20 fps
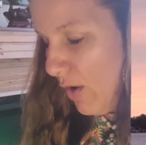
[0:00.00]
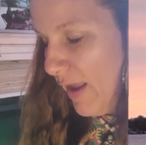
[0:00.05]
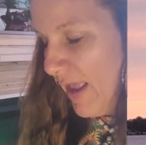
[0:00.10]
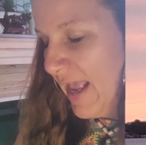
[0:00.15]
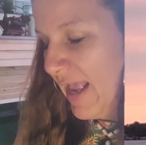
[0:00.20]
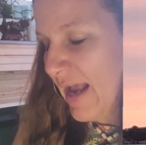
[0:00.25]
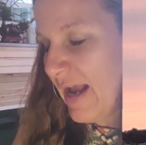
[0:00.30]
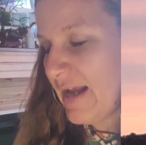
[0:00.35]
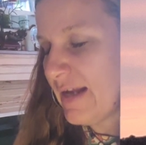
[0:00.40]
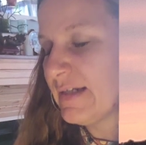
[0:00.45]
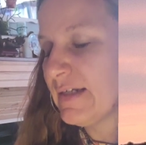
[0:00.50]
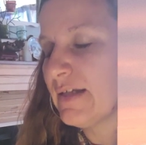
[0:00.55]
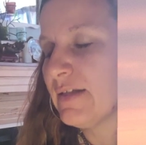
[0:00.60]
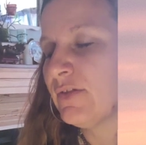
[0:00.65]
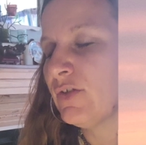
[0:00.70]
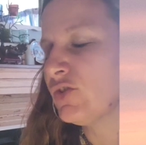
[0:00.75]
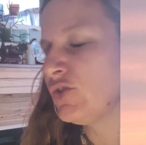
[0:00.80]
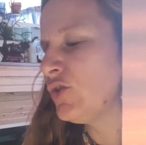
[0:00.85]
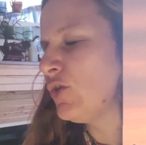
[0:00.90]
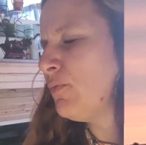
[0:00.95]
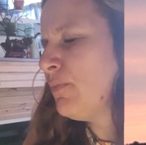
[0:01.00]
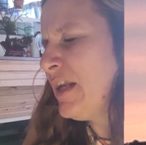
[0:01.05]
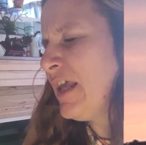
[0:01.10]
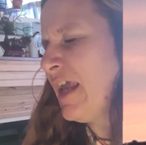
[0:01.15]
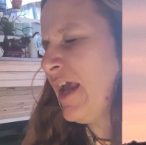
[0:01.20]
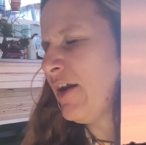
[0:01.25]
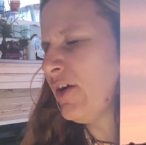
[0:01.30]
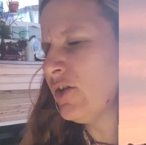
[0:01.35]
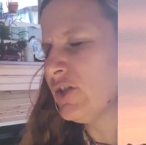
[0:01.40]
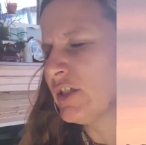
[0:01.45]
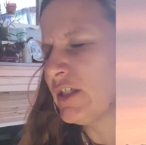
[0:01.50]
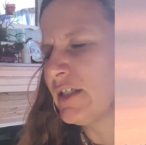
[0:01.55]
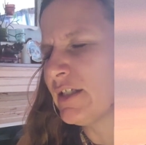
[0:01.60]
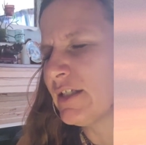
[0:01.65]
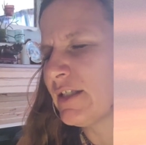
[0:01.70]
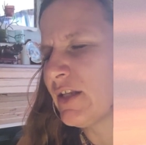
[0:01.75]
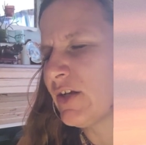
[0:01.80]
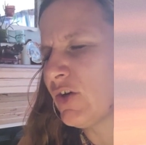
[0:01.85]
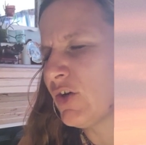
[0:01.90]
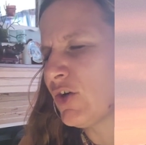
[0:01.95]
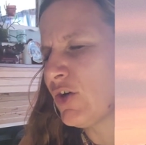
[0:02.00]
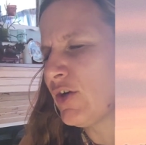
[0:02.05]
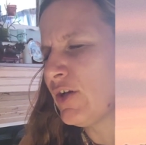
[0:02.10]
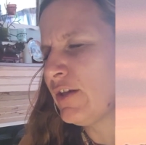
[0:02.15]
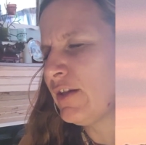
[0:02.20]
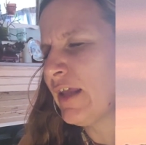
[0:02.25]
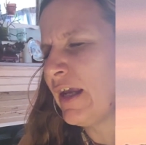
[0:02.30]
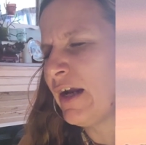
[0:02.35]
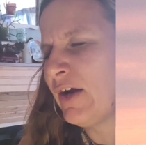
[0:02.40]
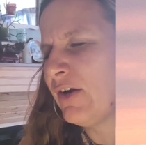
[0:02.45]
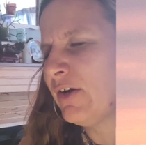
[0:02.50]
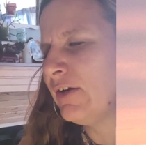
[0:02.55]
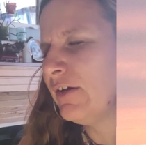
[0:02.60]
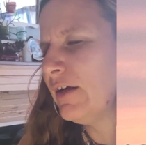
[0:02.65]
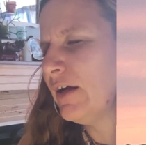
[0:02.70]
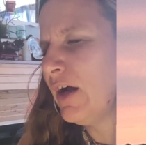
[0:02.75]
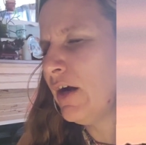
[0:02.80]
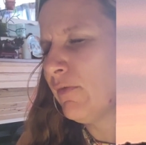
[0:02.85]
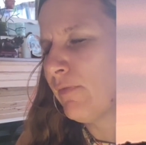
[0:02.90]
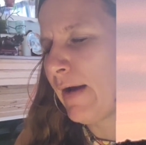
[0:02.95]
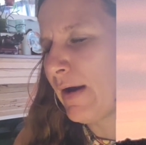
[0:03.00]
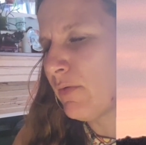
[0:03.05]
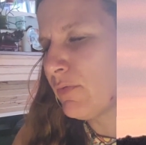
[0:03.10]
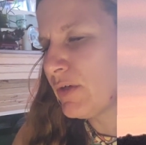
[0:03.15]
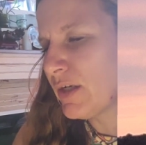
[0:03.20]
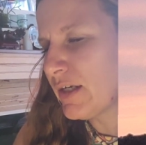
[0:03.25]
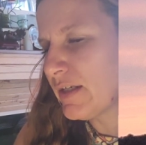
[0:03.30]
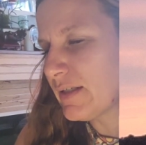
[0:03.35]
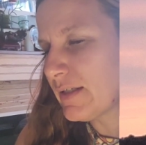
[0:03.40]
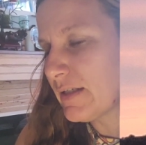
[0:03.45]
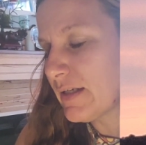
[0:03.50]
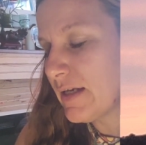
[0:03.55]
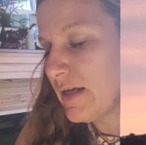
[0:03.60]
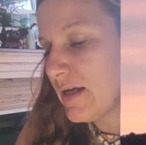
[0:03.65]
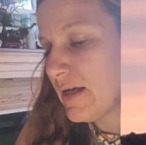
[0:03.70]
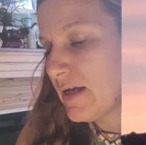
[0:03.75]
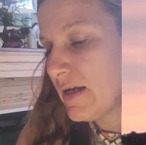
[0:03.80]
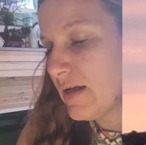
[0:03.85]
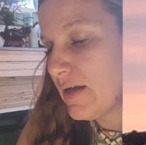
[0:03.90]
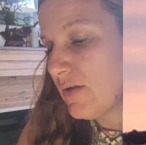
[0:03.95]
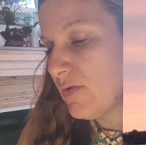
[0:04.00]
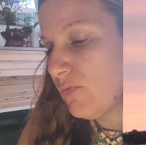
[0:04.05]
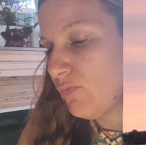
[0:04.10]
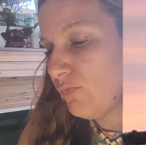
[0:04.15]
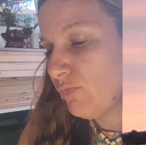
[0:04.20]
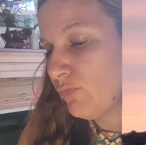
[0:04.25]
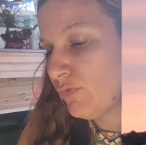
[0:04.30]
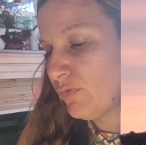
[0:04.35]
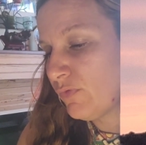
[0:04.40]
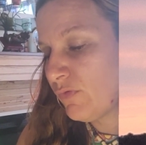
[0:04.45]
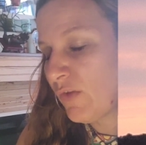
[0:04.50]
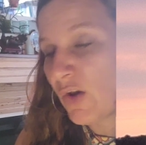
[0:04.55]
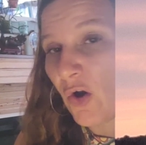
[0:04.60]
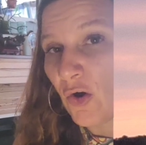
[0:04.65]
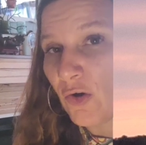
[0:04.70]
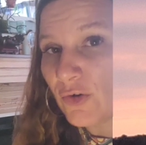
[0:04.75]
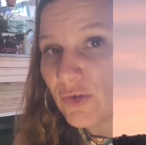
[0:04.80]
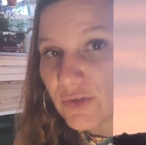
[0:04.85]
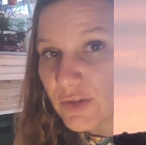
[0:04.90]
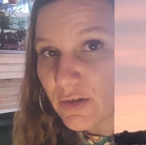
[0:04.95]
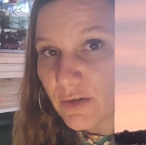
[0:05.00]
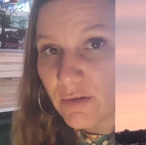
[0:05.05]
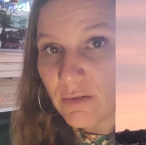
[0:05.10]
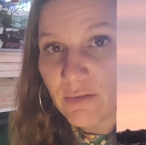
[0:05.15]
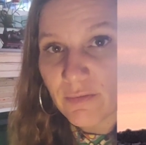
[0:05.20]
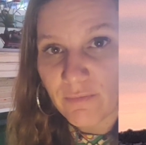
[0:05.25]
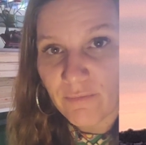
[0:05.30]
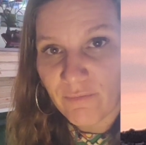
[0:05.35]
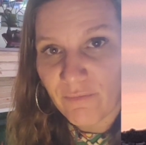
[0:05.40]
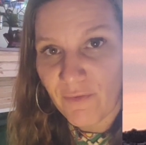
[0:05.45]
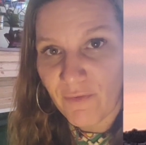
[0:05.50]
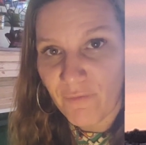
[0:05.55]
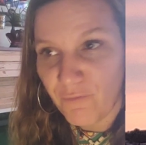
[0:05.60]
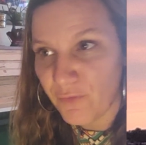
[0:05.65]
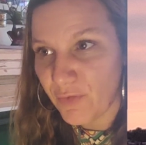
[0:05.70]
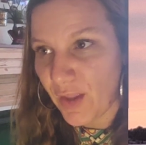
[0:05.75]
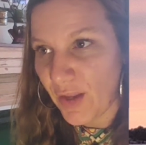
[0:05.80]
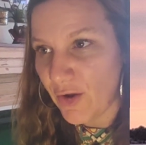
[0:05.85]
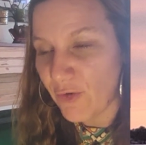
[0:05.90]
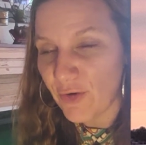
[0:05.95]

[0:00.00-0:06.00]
And there's so many energies that are there around us that they